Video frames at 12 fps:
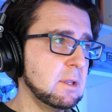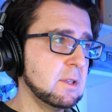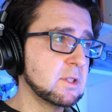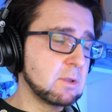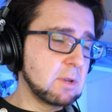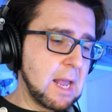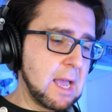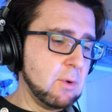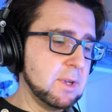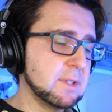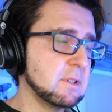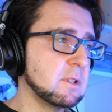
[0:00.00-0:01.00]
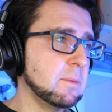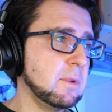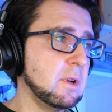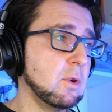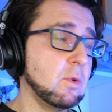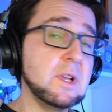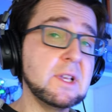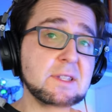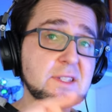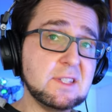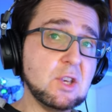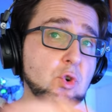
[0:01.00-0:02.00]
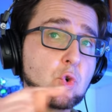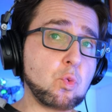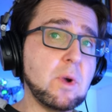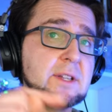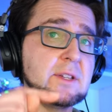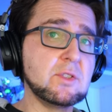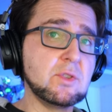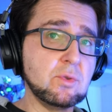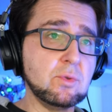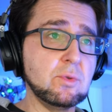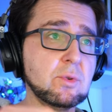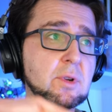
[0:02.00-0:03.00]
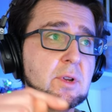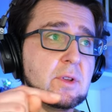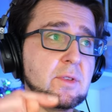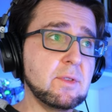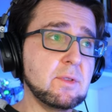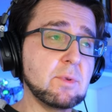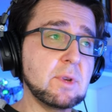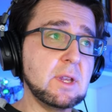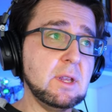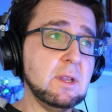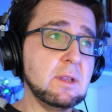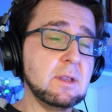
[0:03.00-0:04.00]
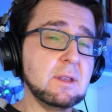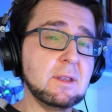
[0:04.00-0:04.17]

So now it's going to go 0, 1, 2, 3.